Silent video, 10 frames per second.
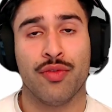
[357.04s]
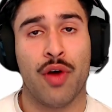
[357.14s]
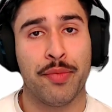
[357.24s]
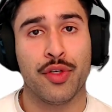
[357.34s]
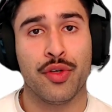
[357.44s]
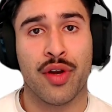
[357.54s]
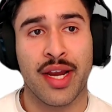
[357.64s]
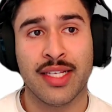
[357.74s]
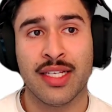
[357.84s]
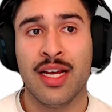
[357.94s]

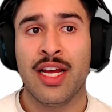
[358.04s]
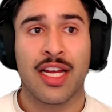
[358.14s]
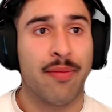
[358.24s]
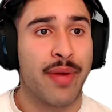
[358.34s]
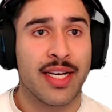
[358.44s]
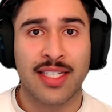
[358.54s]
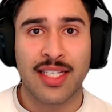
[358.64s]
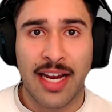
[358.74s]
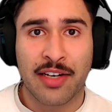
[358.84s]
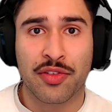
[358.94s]
opportunities compared to
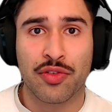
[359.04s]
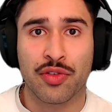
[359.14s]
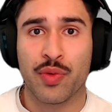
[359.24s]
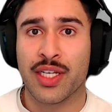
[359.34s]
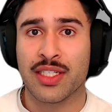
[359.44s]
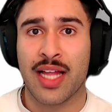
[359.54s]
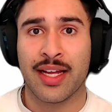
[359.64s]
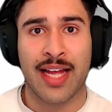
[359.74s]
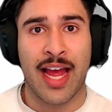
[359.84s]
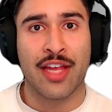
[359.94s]
selective schools, which is
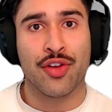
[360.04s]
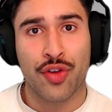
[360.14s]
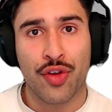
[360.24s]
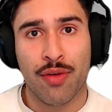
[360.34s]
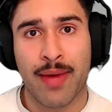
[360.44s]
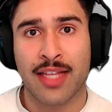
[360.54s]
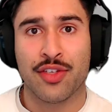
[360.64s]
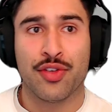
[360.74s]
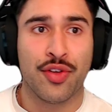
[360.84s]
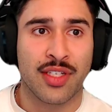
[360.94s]
like, okay, you do
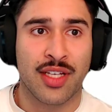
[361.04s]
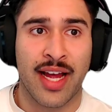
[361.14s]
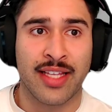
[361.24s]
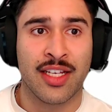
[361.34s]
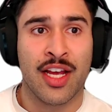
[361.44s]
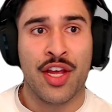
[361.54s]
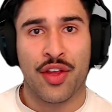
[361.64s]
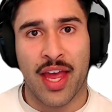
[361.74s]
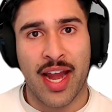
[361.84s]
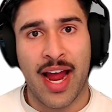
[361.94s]
maths, you do your science,
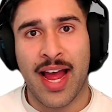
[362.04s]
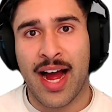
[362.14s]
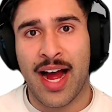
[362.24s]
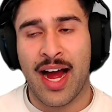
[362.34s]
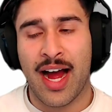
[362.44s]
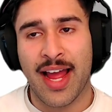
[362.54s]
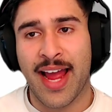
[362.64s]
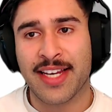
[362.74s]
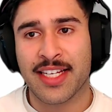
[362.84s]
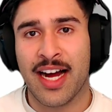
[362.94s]
you get a high
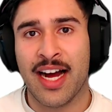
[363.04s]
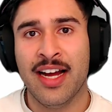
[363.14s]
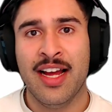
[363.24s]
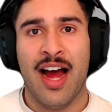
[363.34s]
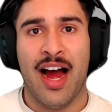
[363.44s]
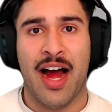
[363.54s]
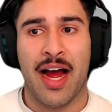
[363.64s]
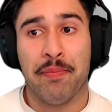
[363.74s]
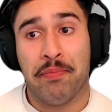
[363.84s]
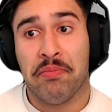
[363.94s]
ATAR,
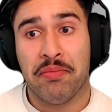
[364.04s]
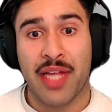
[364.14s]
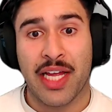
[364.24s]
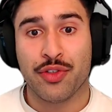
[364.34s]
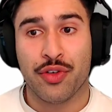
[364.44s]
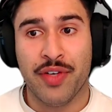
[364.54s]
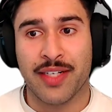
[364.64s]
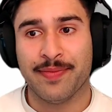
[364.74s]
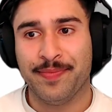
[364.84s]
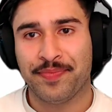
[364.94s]
that's sort of
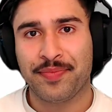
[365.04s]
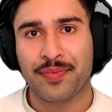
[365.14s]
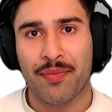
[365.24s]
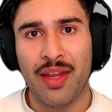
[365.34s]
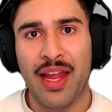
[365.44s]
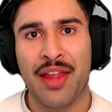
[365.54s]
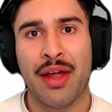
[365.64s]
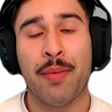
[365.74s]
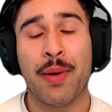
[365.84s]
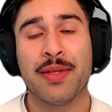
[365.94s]
it.
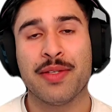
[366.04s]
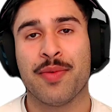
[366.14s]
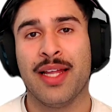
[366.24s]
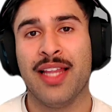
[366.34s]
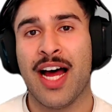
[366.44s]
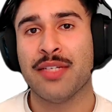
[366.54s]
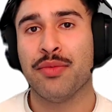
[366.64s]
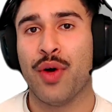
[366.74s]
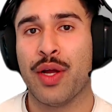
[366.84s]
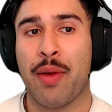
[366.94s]
That brings you to my
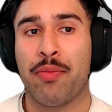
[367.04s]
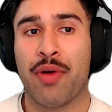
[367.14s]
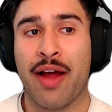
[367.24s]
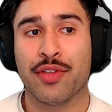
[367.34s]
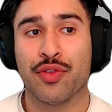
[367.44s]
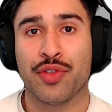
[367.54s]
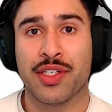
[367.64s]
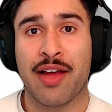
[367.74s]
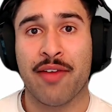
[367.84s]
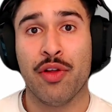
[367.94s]
last point, where private schools
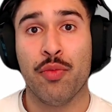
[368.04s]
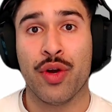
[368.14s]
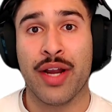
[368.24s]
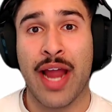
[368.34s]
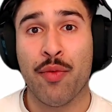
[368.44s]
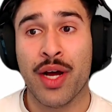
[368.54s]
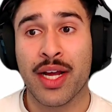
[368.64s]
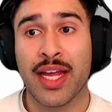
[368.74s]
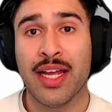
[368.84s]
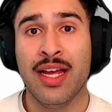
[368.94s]
just have a lot more
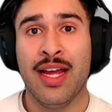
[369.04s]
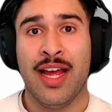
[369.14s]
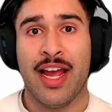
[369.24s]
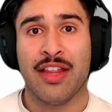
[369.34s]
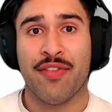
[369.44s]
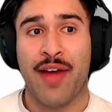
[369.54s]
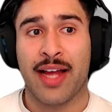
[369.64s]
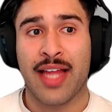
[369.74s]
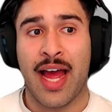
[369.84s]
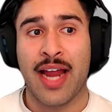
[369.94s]
networking, in the
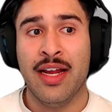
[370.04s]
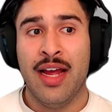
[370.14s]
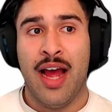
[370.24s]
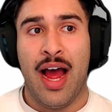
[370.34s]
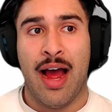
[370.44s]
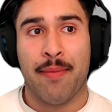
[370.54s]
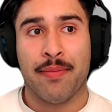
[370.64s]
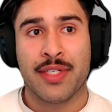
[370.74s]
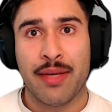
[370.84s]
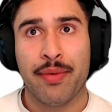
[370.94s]
fact that
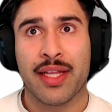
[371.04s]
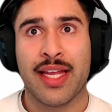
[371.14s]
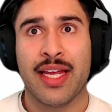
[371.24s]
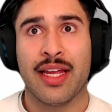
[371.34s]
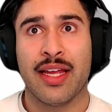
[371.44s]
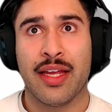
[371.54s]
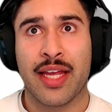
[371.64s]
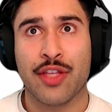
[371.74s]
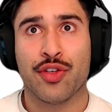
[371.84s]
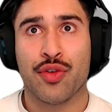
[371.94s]
typically
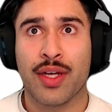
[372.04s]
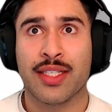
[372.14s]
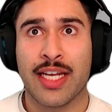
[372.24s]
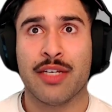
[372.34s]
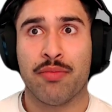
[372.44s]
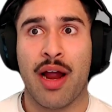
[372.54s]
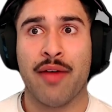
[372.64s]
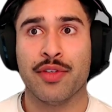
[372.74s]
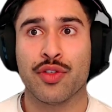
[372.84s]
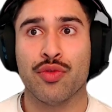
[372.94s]
kids who are sent to
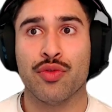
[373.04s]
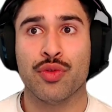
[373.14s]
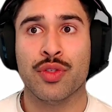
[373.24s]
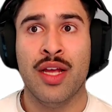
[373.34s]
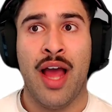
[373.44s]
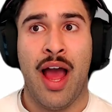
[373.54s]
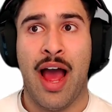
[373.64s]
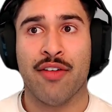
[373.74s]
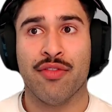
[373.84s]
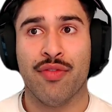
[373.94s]
private schools
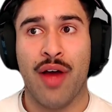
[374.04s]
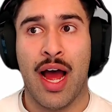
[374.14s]
have,